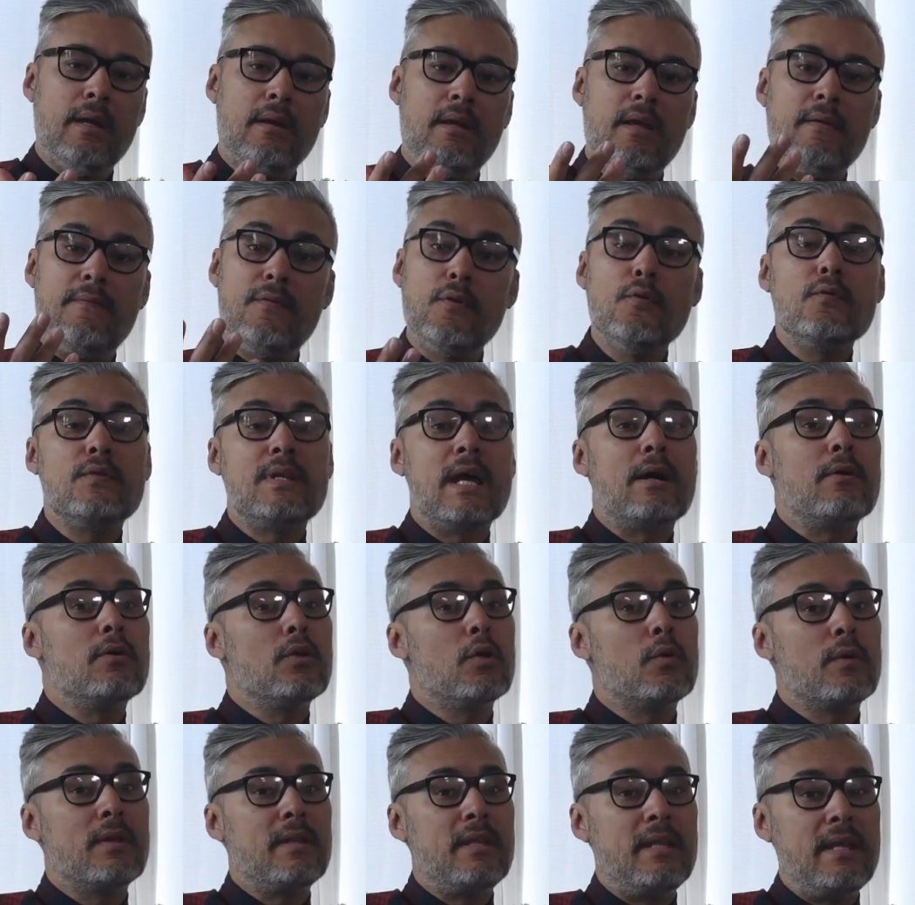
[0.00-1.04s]
If you've
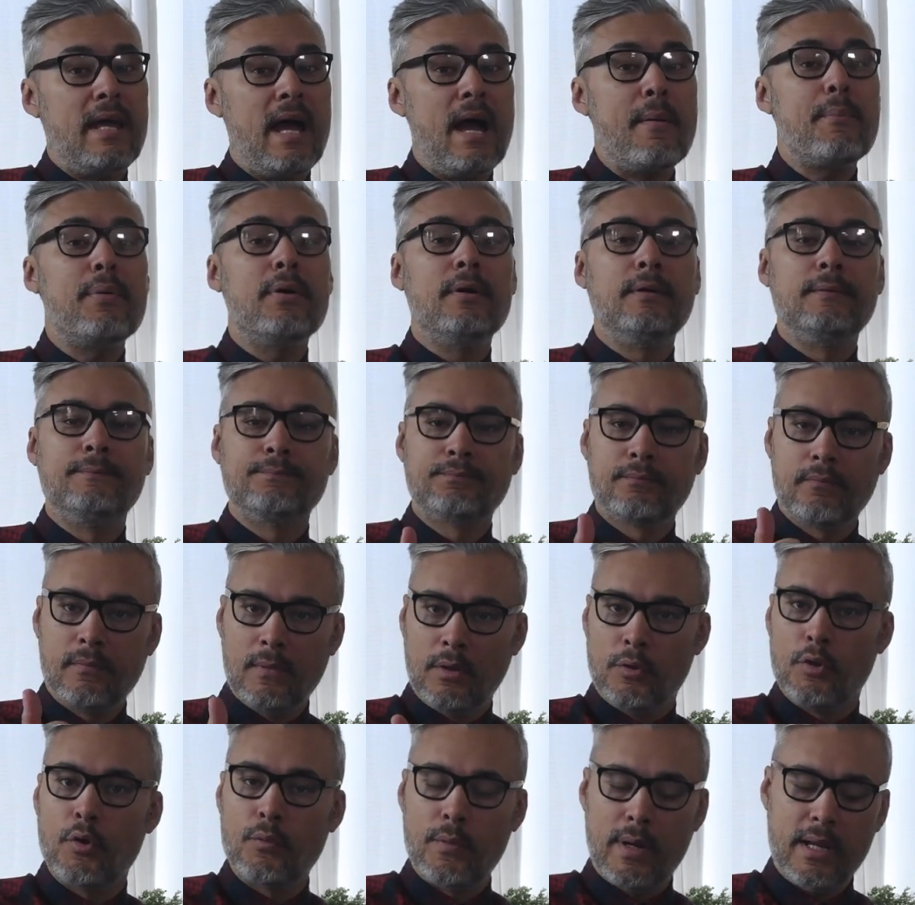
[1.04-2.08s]
downloaded the app,
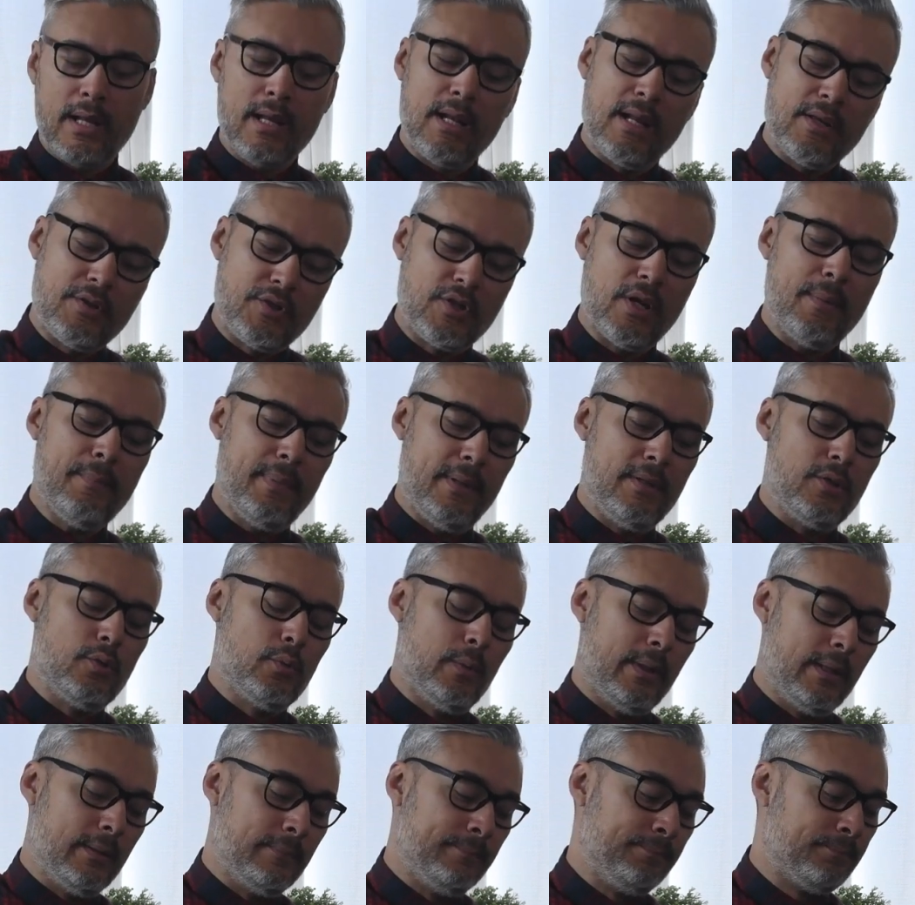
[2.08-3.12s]
you're ready, let's jump
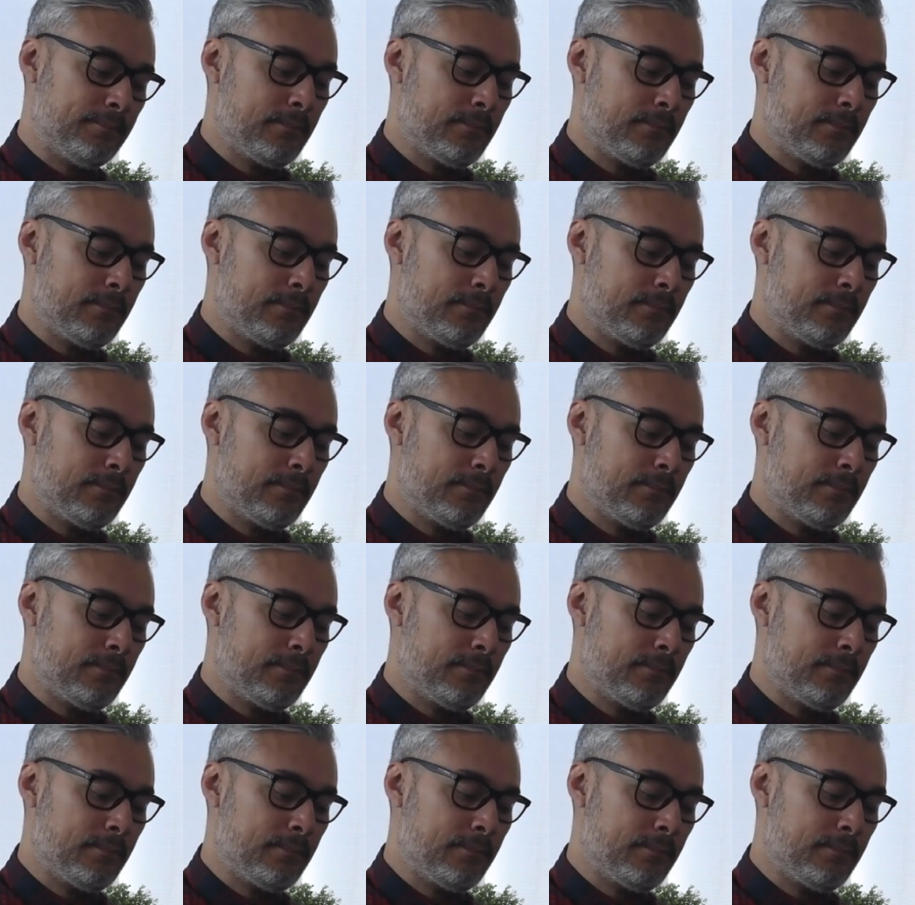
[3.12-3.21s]
into it.